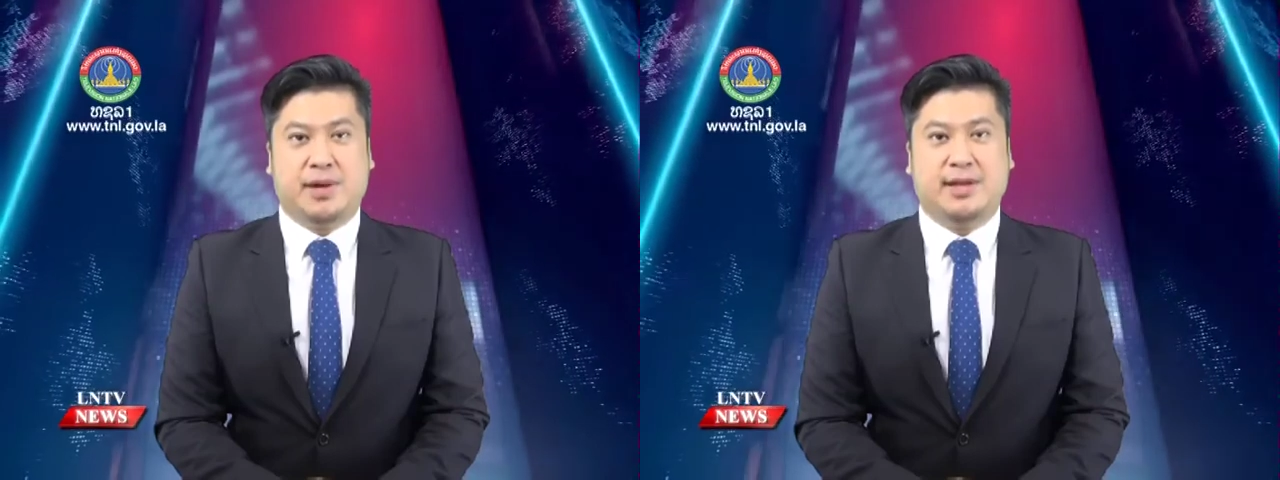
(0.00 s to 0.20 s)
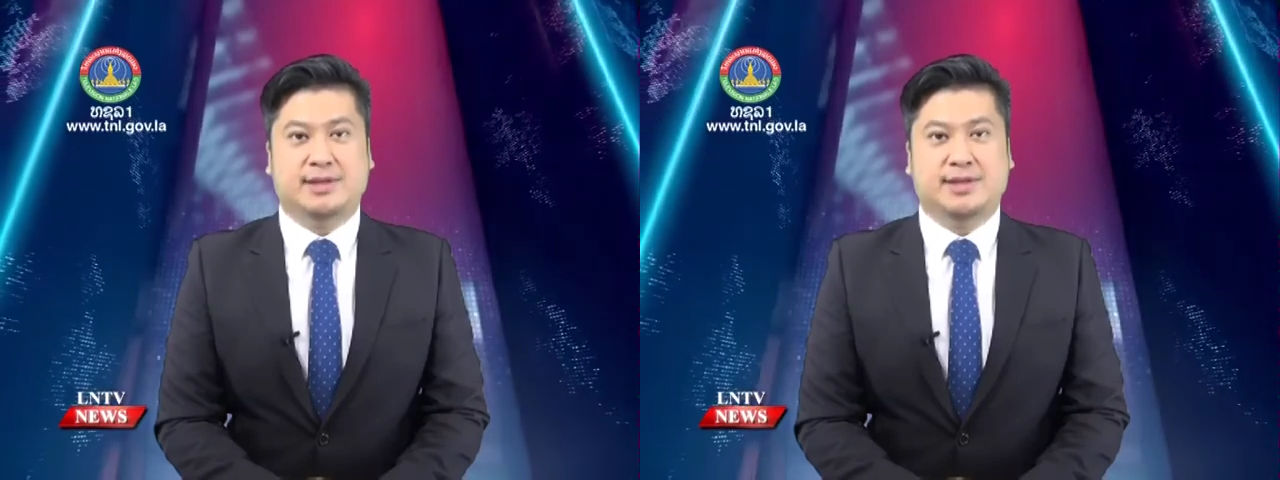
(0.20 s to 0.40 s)

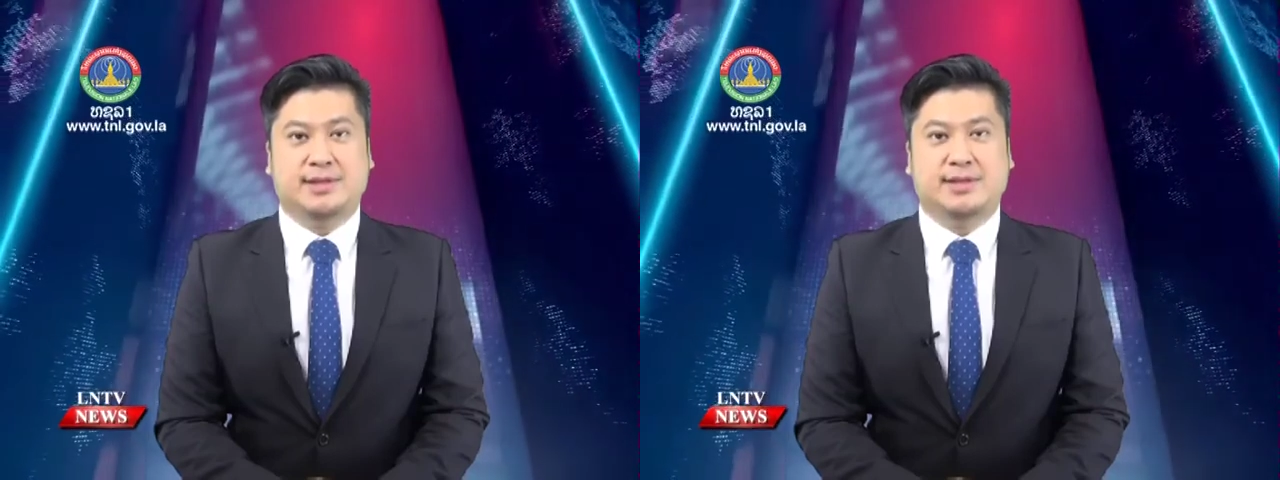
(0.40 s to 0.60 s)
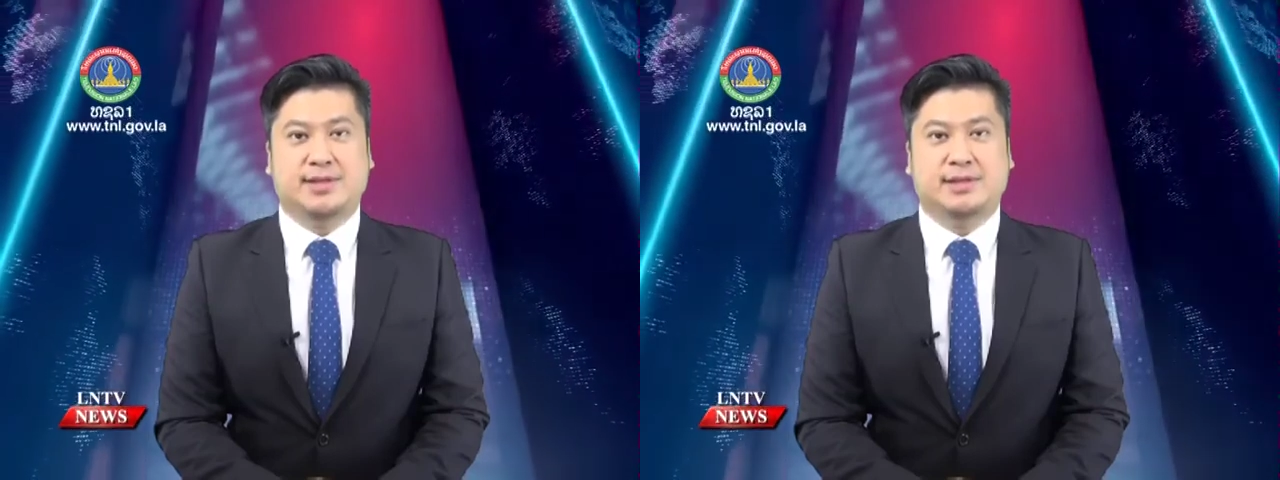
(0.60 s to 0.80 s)
and
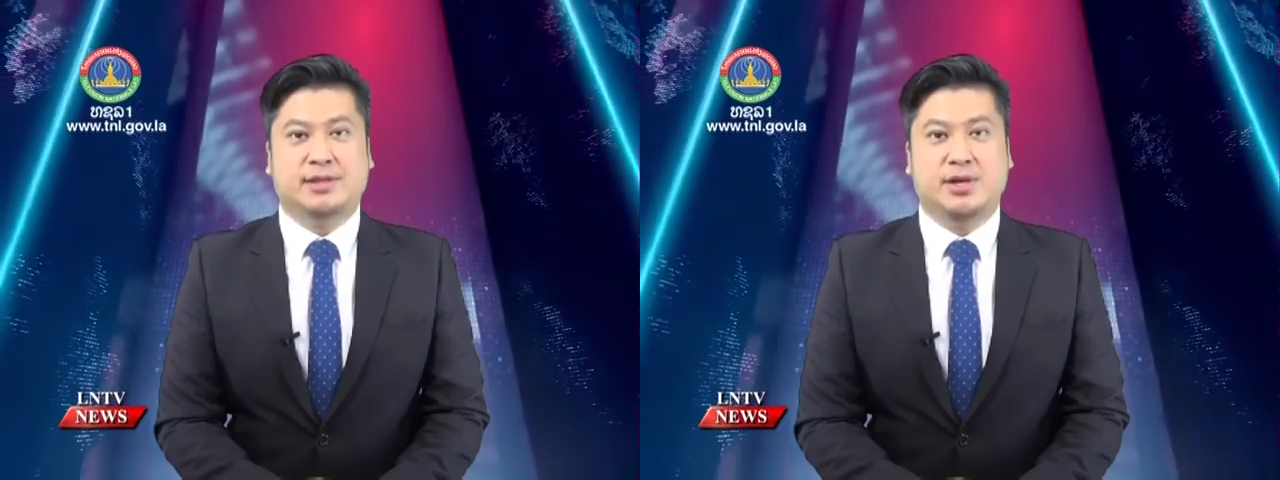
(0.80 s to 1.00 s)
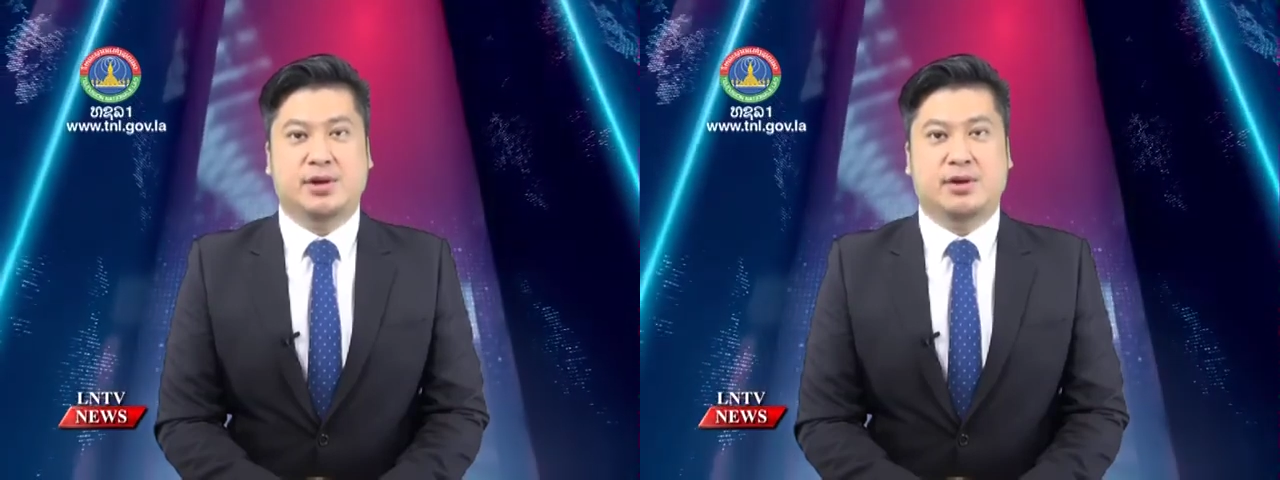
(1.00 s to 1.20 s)

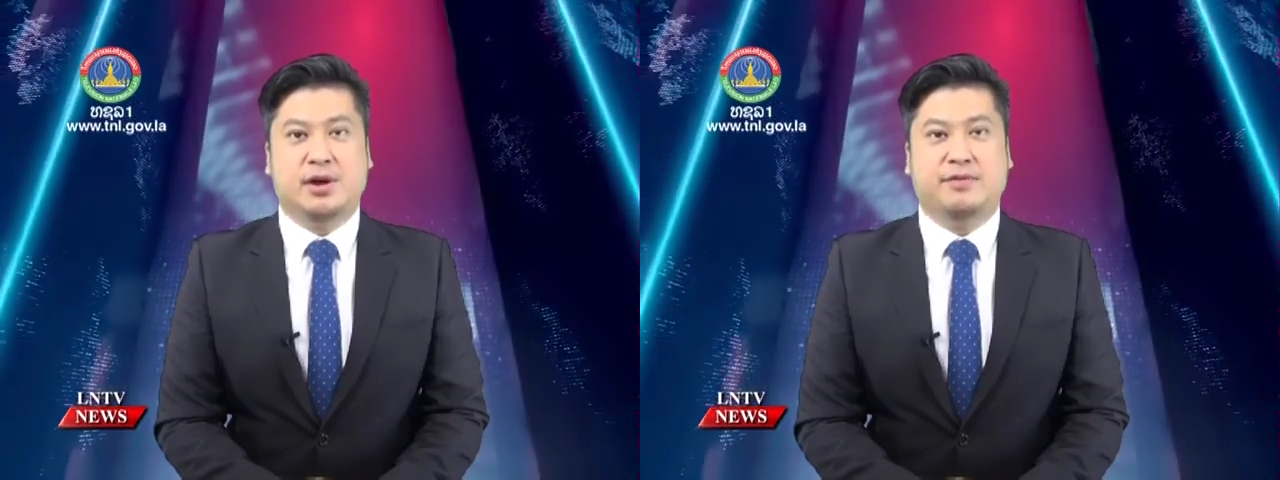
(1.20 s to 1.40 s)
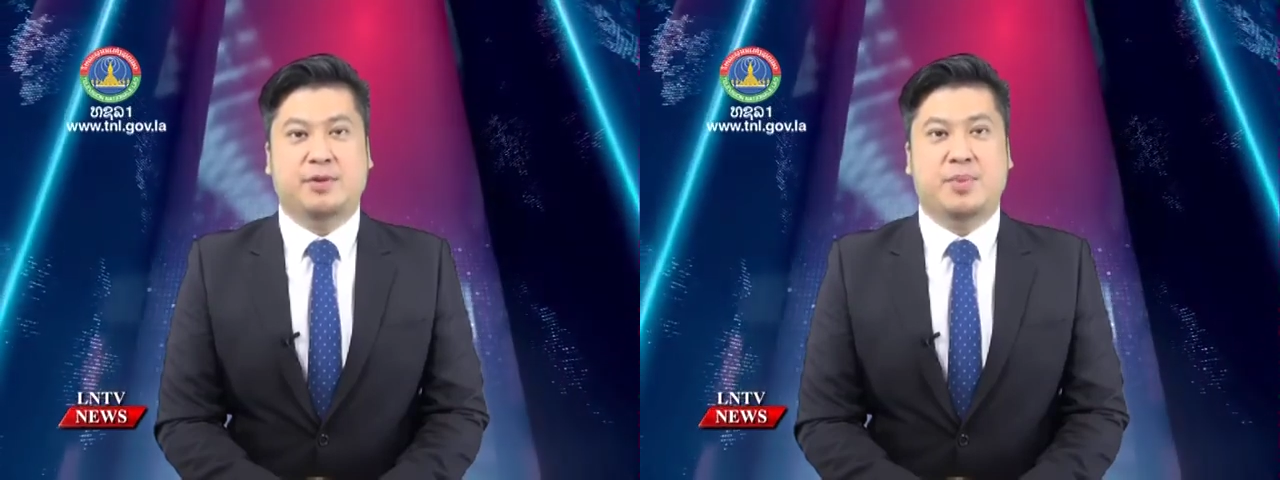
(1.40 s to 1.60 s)
66th year
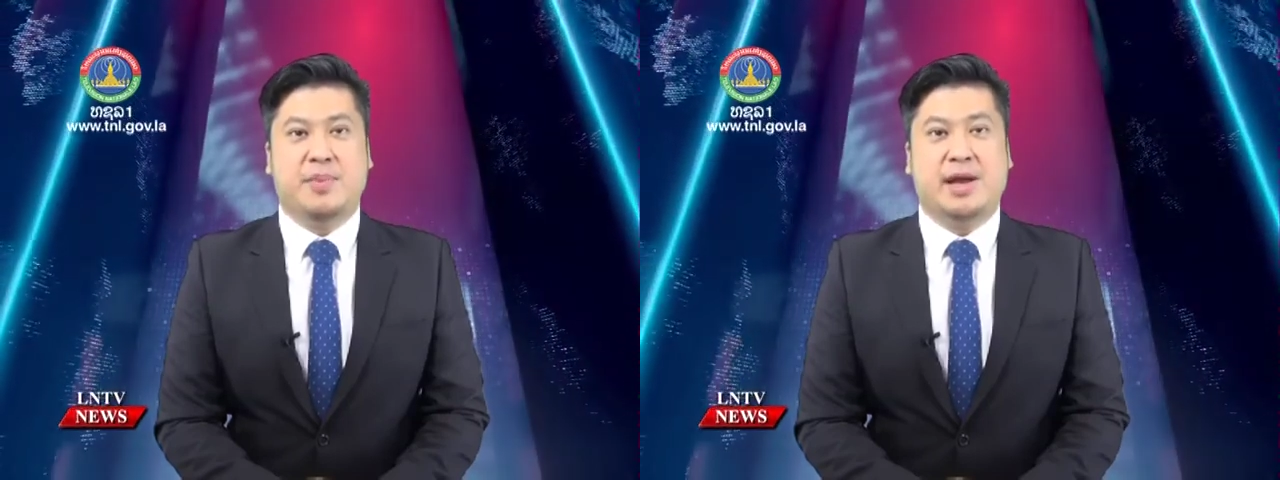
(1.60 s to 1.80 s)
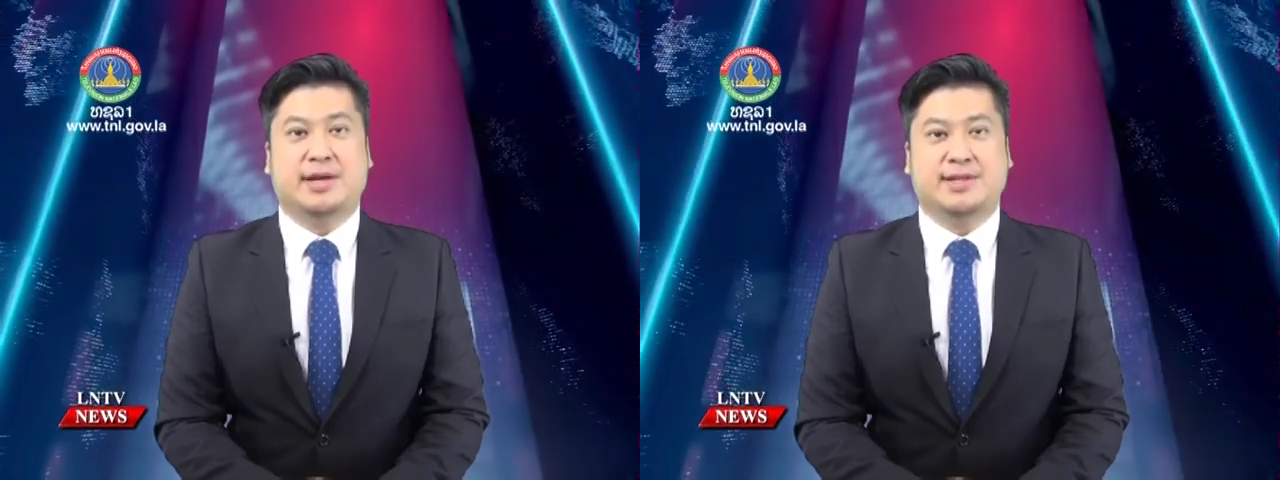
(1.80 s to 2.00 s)
of
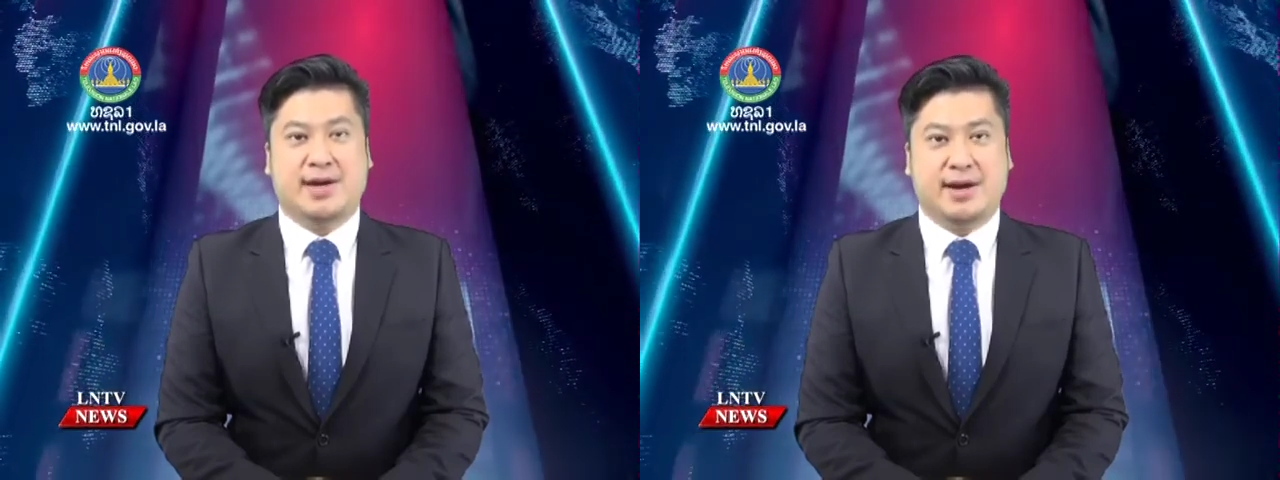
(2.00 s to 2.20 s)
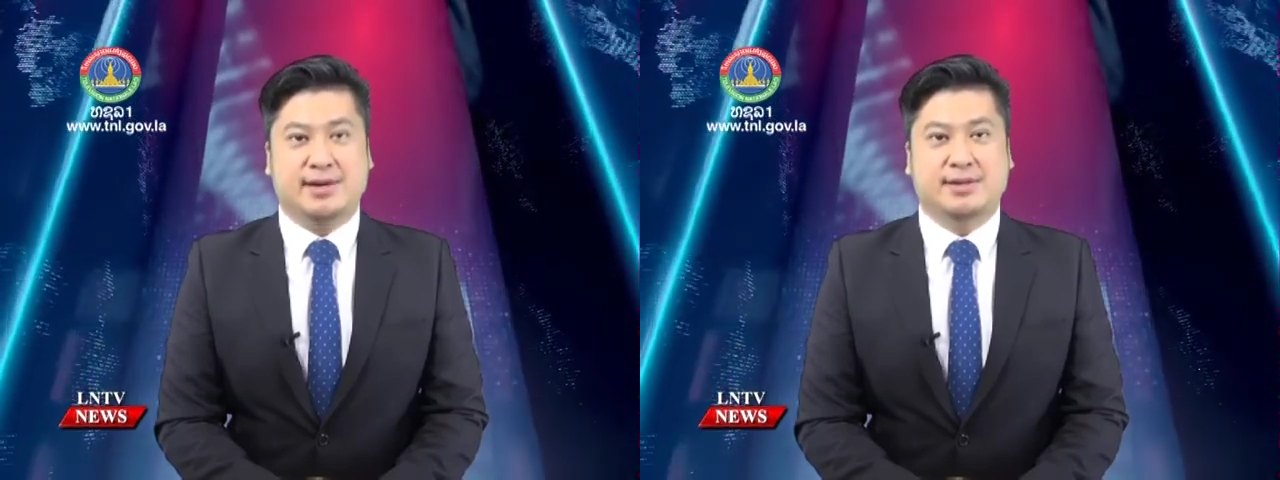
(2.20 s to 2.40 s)
diplomatic
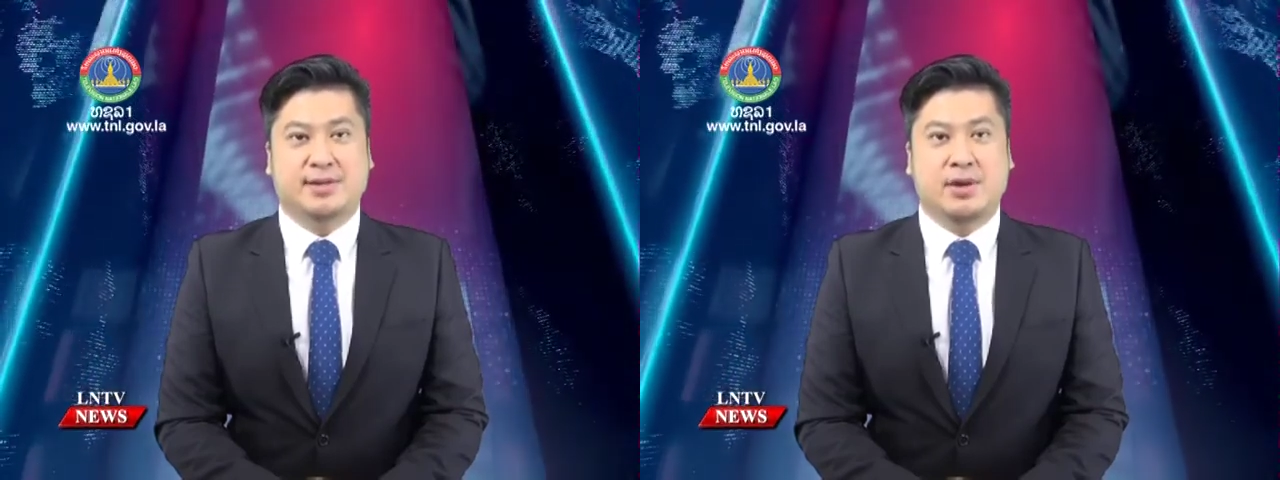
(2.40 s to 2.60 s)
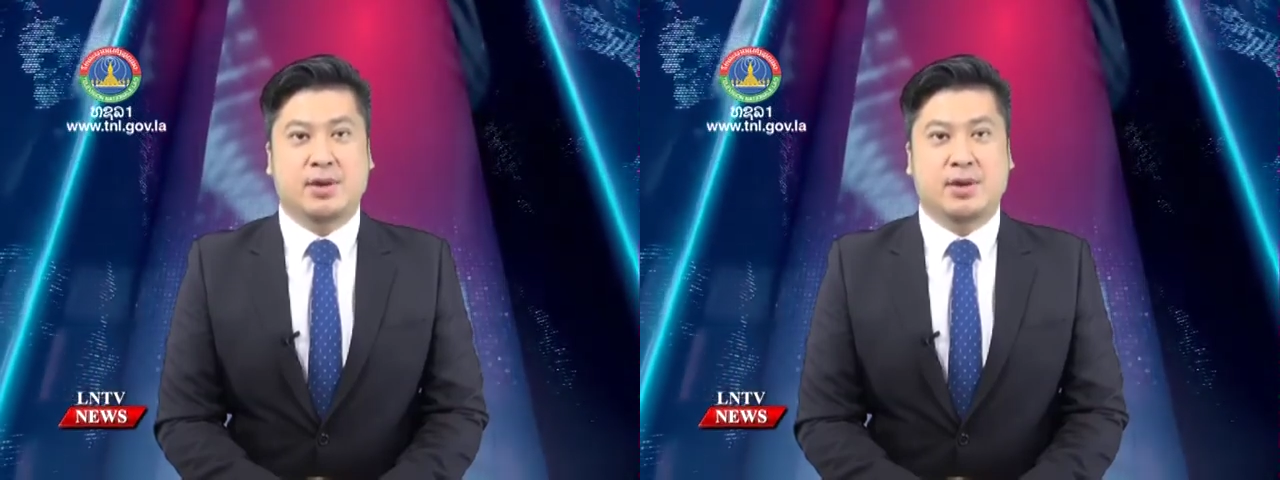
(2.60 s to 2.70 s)
ties,